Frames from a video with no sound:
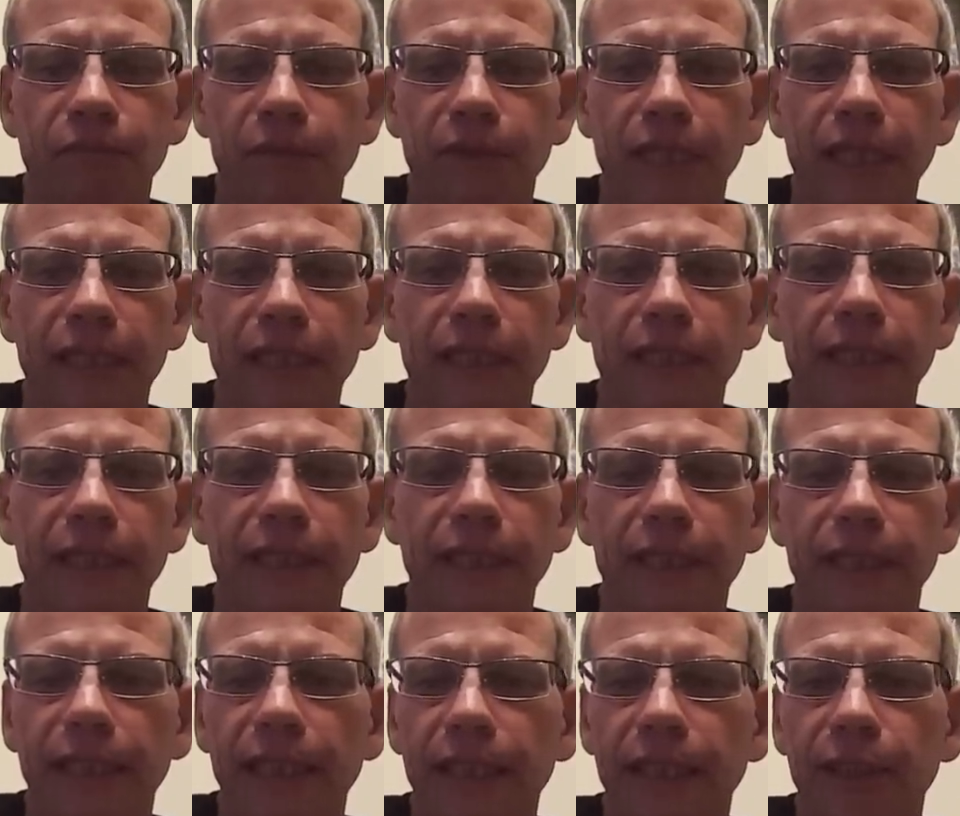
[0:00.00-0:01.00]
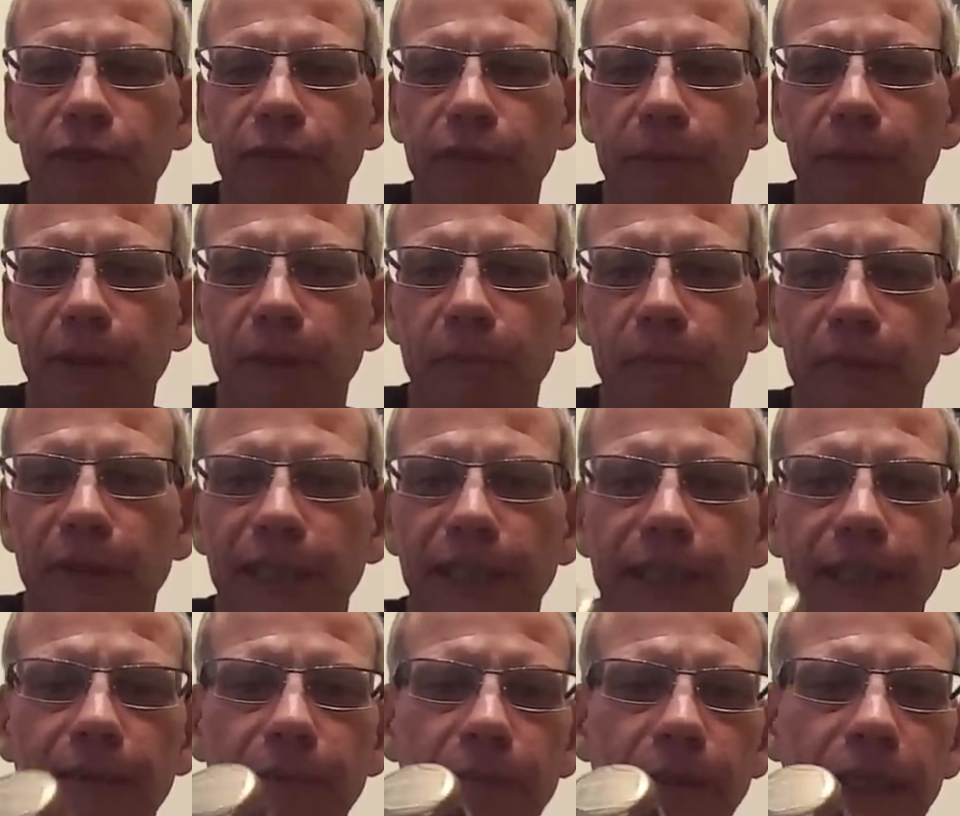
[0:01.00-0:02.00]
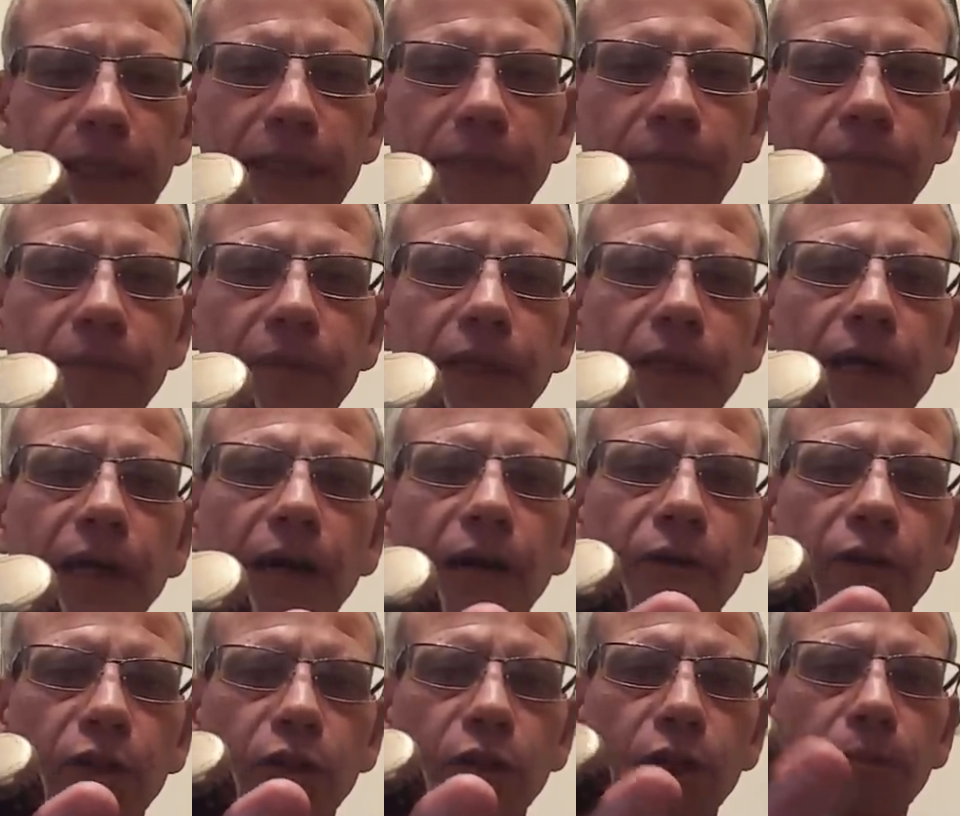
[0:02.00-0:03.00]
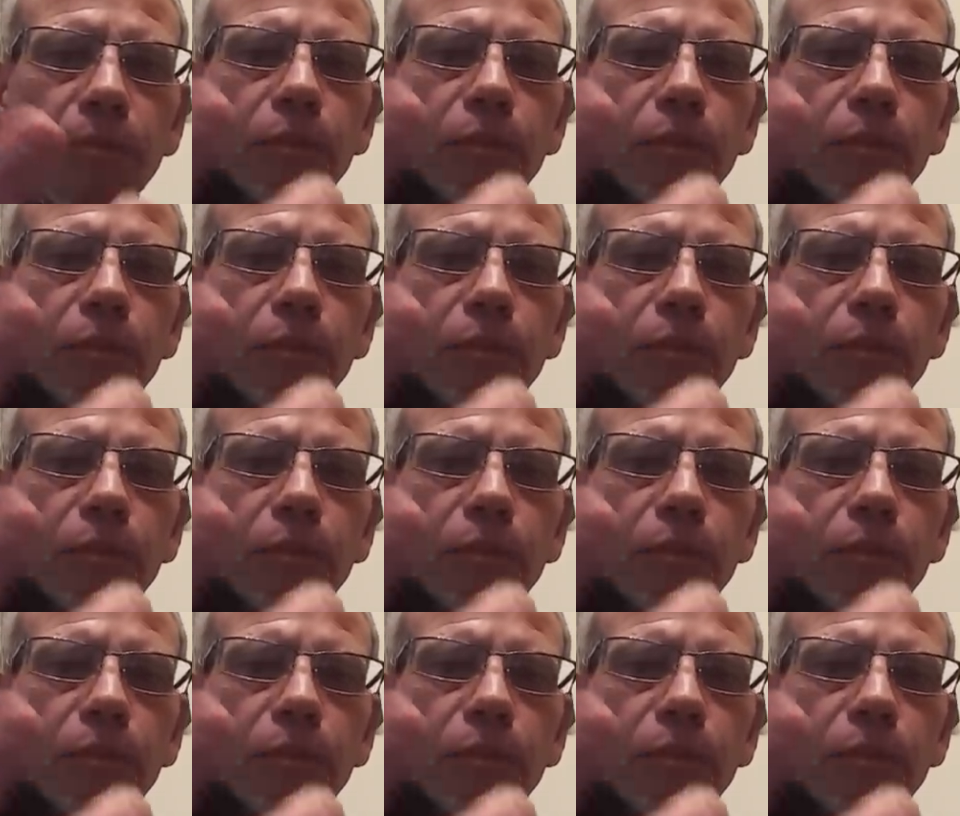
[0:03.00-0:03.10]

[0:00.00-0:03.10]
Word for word: that's another Trappist beer, I've got